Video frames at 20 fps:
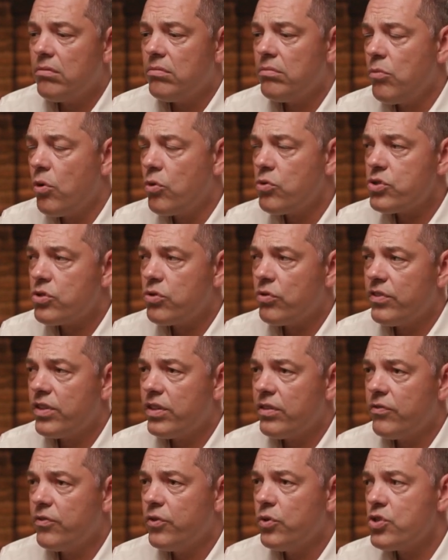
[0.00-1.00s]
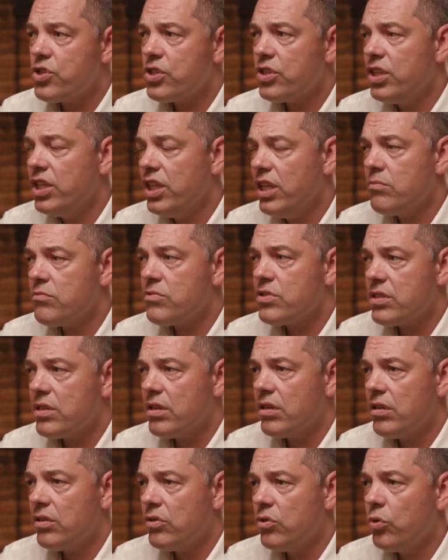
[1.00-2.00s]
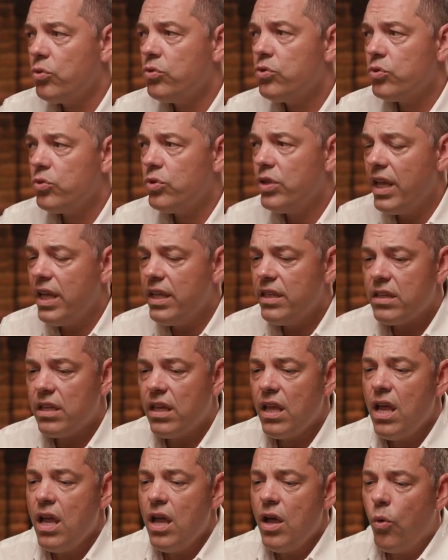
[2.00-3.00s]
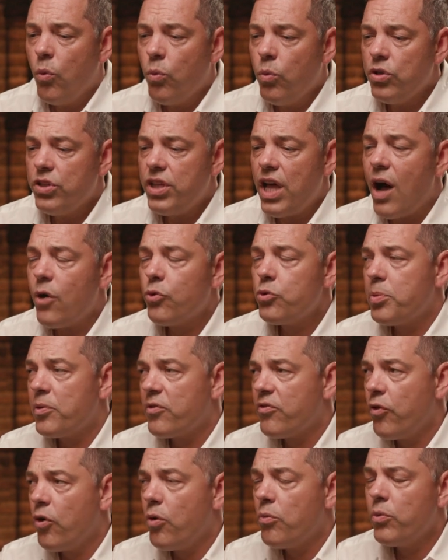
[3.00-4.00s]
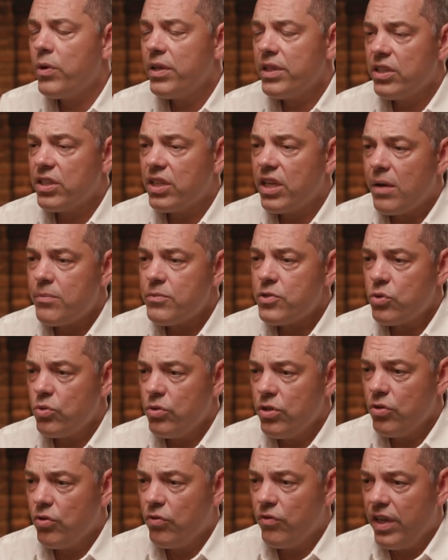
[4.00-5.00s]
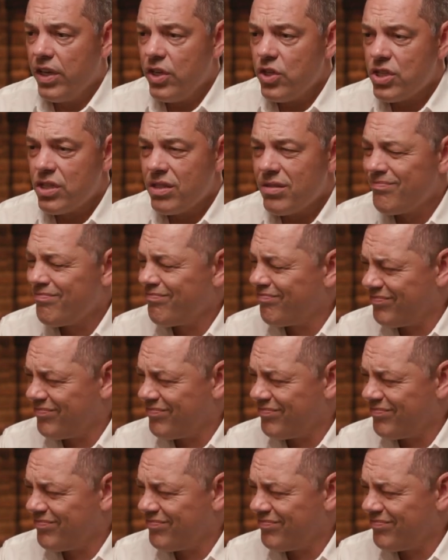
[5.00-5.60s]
most of the fusion teams known to date would outperform when it comes to innovation.